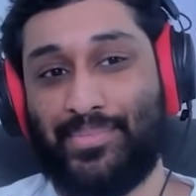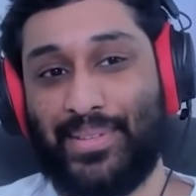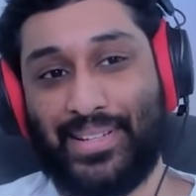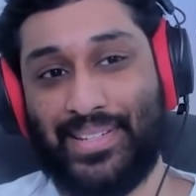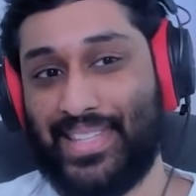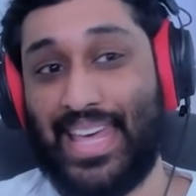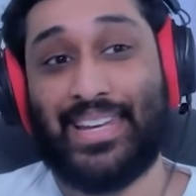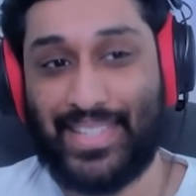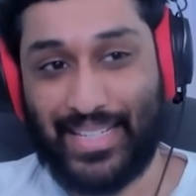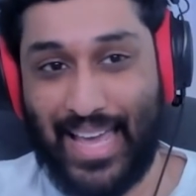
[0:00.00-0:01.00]
because that
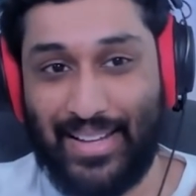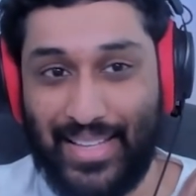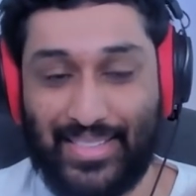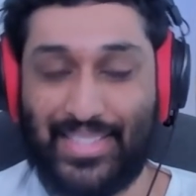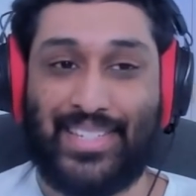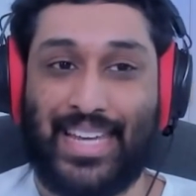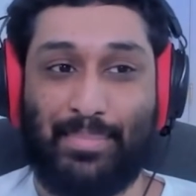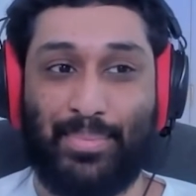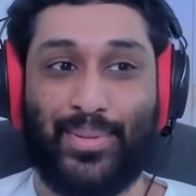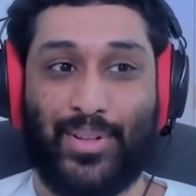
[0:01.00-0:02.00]
is like kind of like the
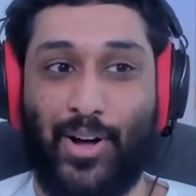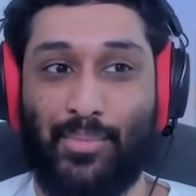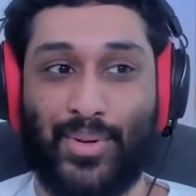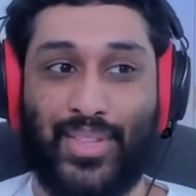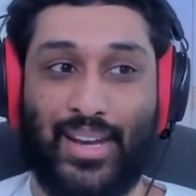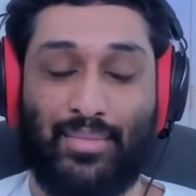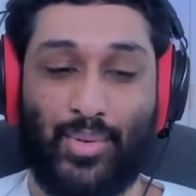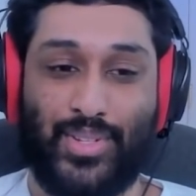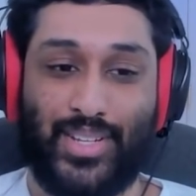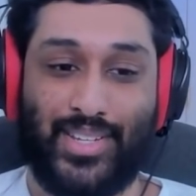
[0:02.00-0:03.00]
staple combo that
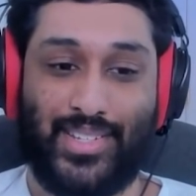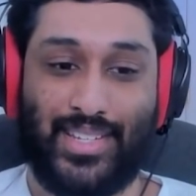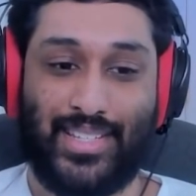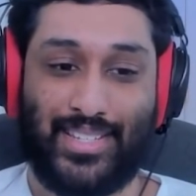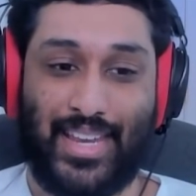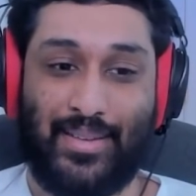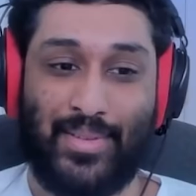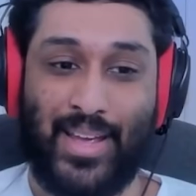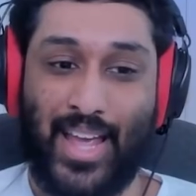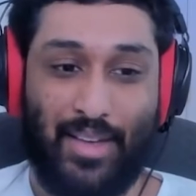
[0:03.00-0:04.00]
everyone does in this game,
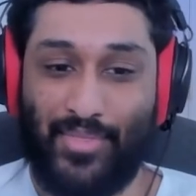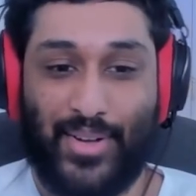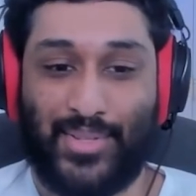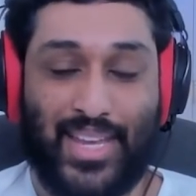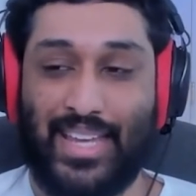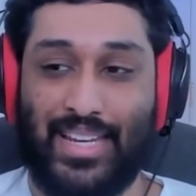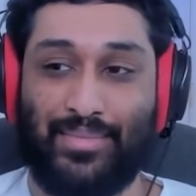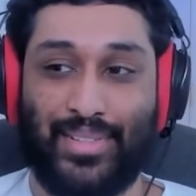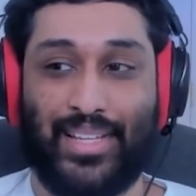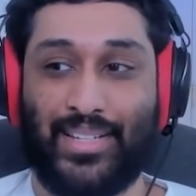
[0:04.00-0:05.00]
and Faust can't
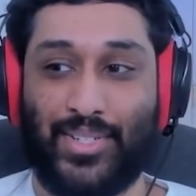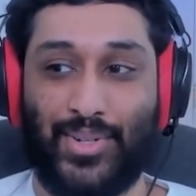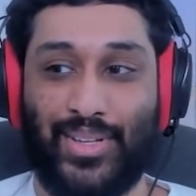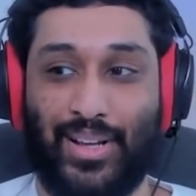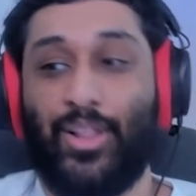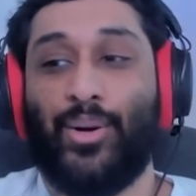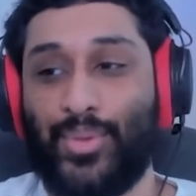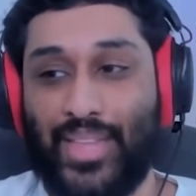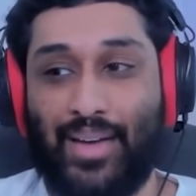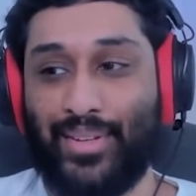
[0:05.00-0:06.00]
even like do it, along
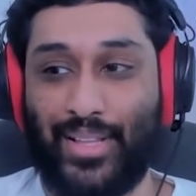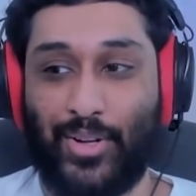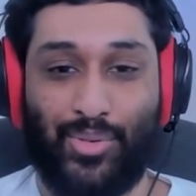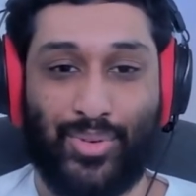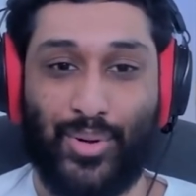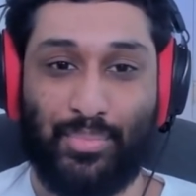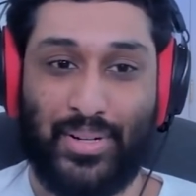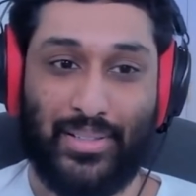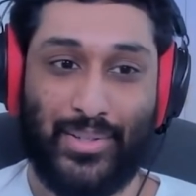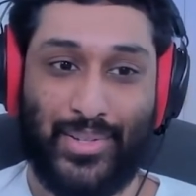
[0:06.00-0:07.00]
with having like overall
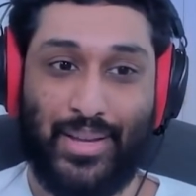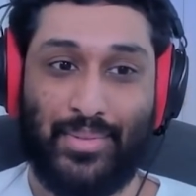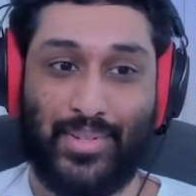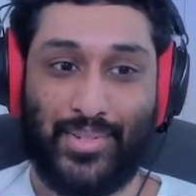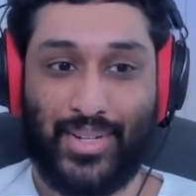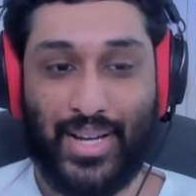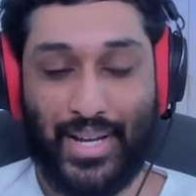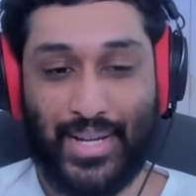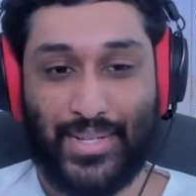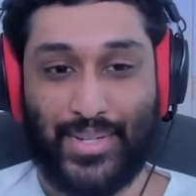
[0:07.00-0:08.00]
pretty low damage.
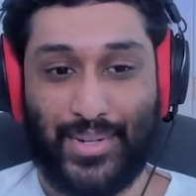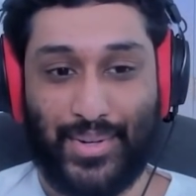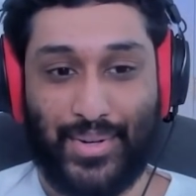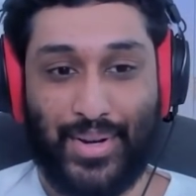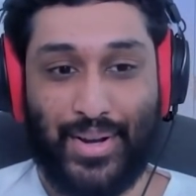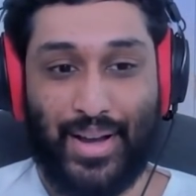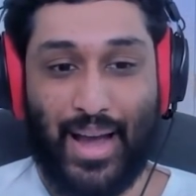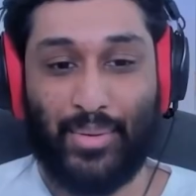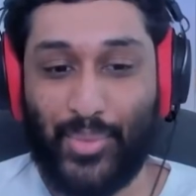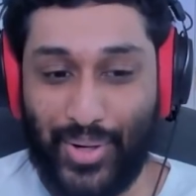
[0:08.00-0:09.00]
So I
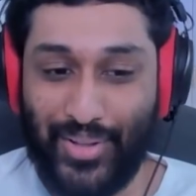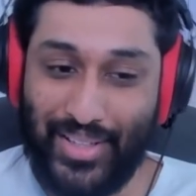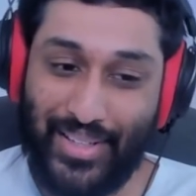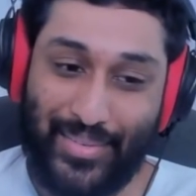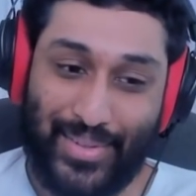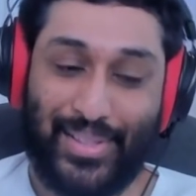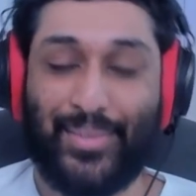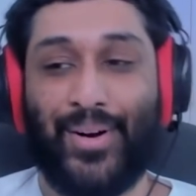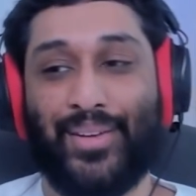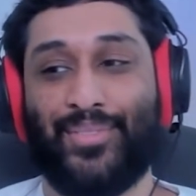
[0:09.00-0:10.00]
would really, really
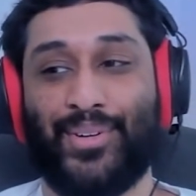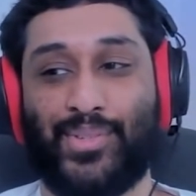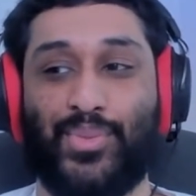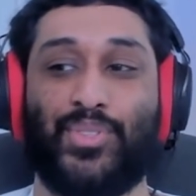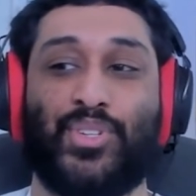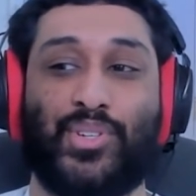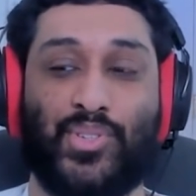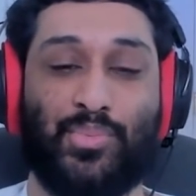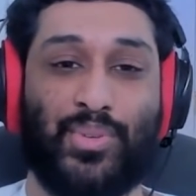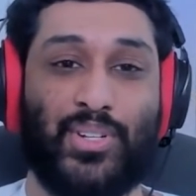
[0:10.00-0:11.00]
want for his wheelchair
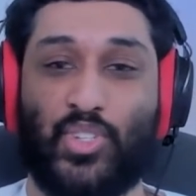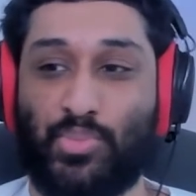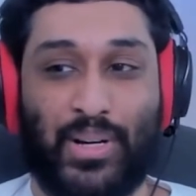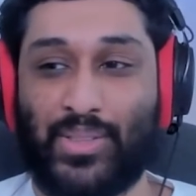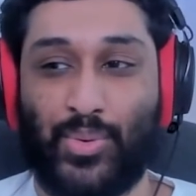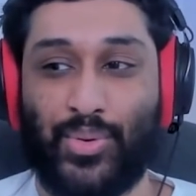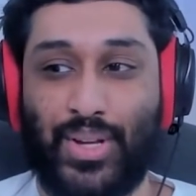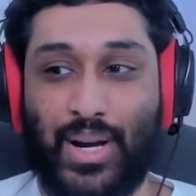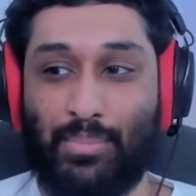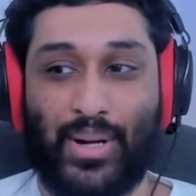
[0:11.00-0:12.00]
super to just break
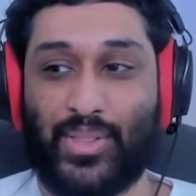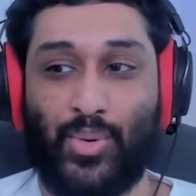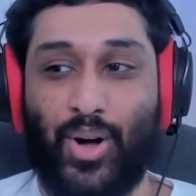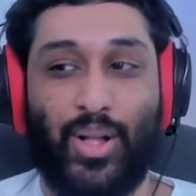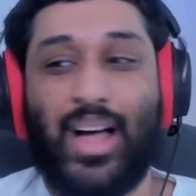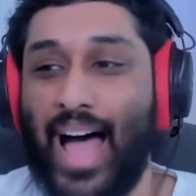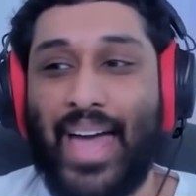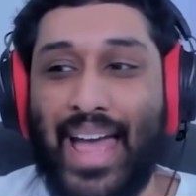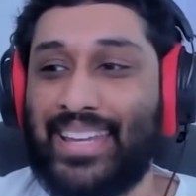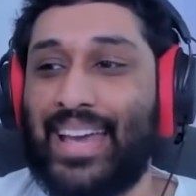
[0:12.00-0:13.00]
the wall.
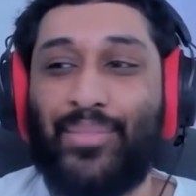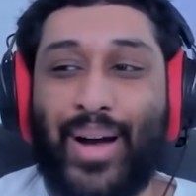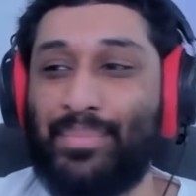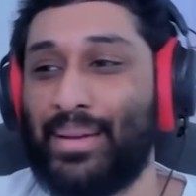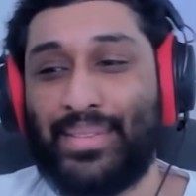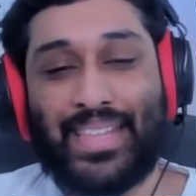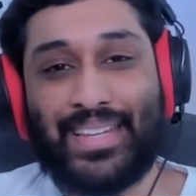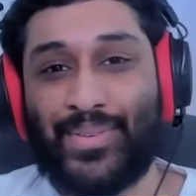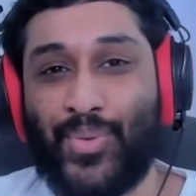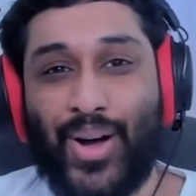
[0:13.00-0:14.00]
I get why maybe they
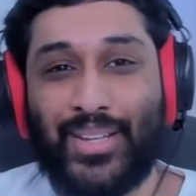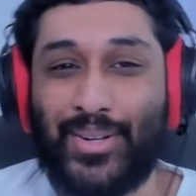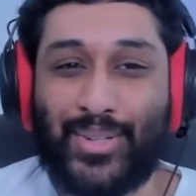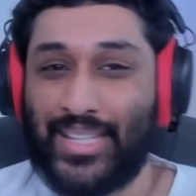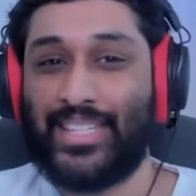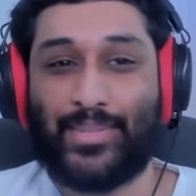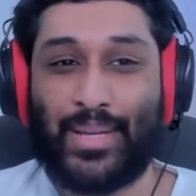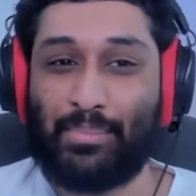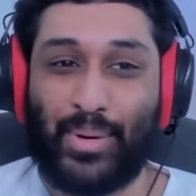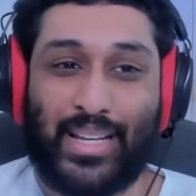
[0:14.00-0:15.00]
didn't want, because he's
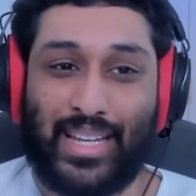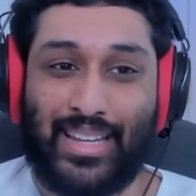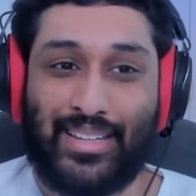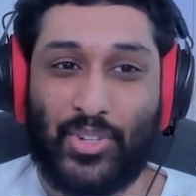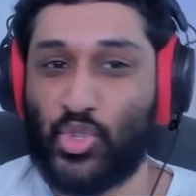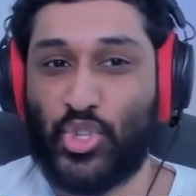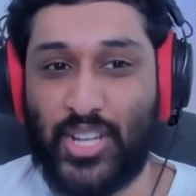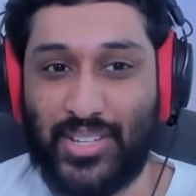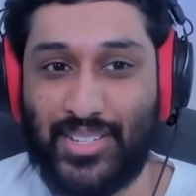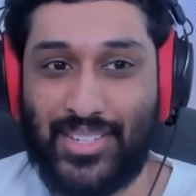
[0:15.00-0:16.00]
like breaking your
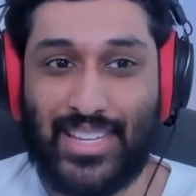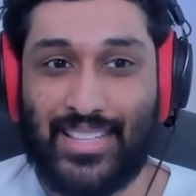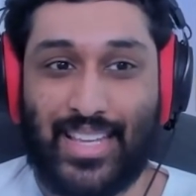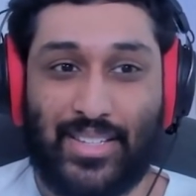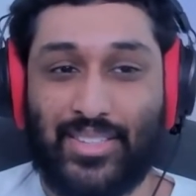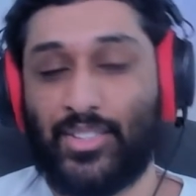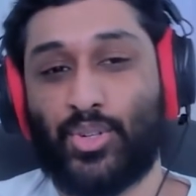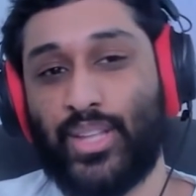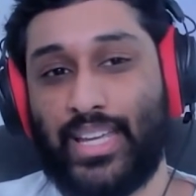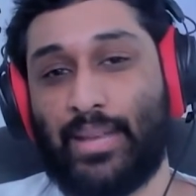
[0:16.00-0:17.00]
shins and then
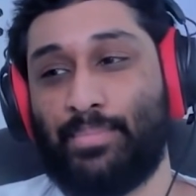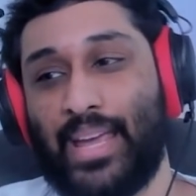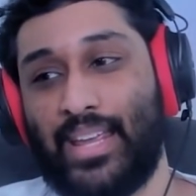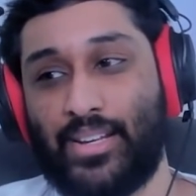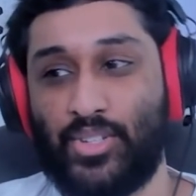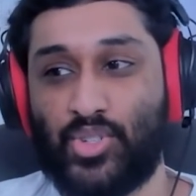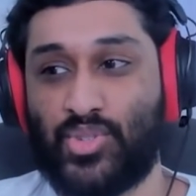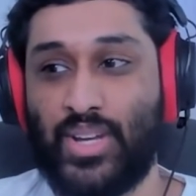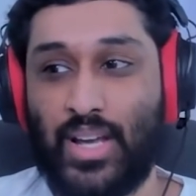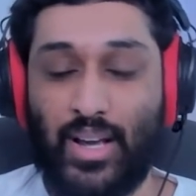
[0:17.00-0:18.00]
you're like in pain and you
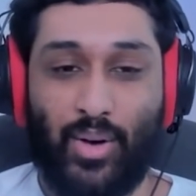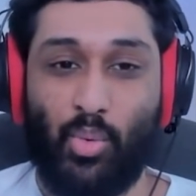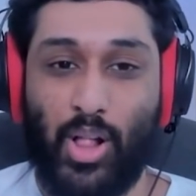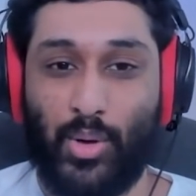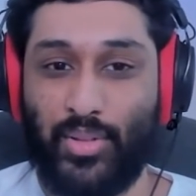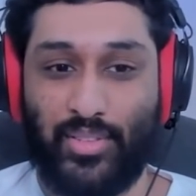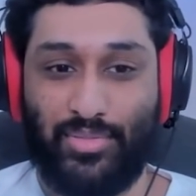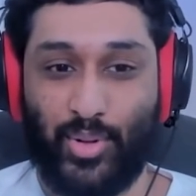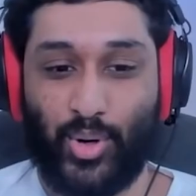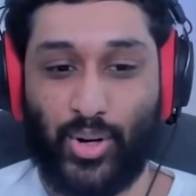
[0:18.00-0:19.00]
just wallow on the
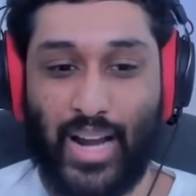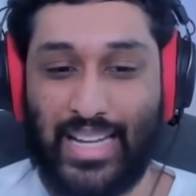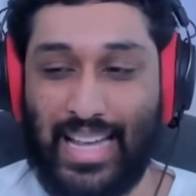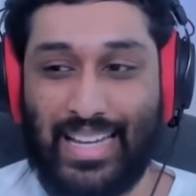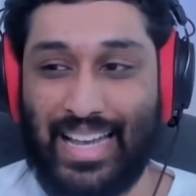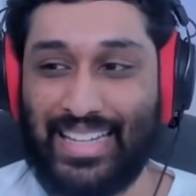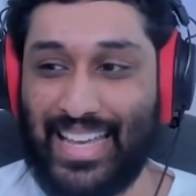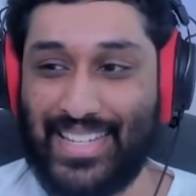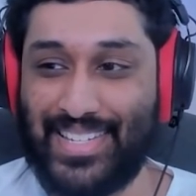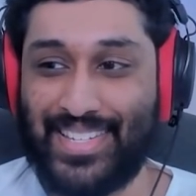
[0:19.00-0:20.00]
floor. I
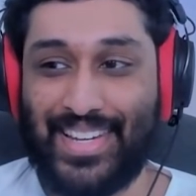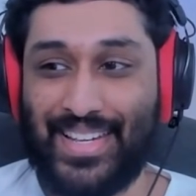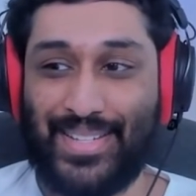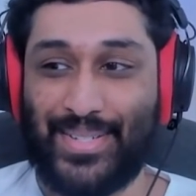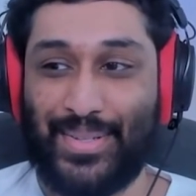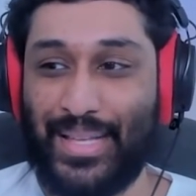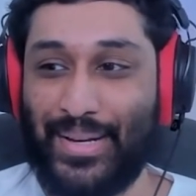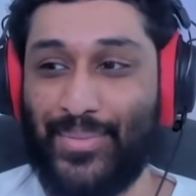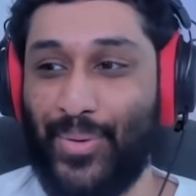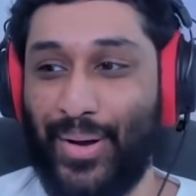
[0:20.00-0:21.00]
guess so. They
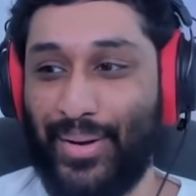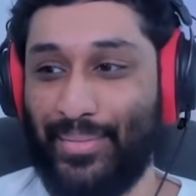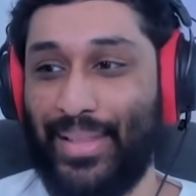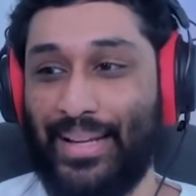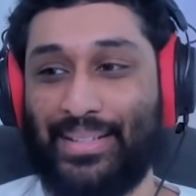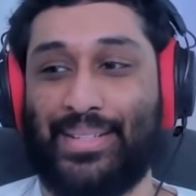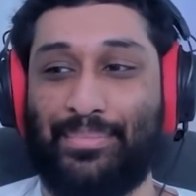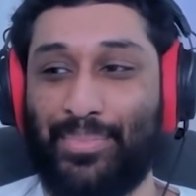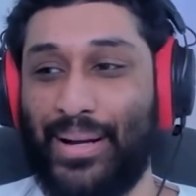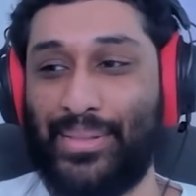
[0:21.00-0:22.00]
didn't want it like to
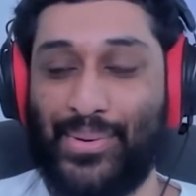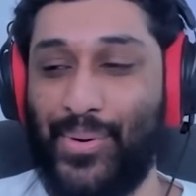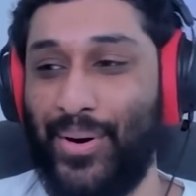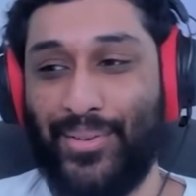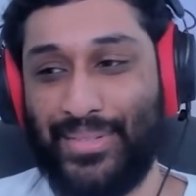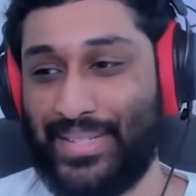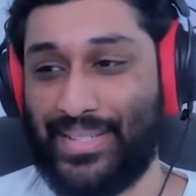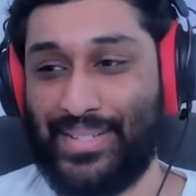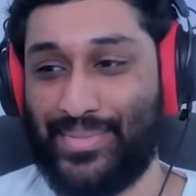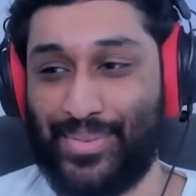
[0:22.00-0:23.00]
break the wall just
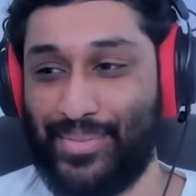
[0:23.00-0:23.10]
because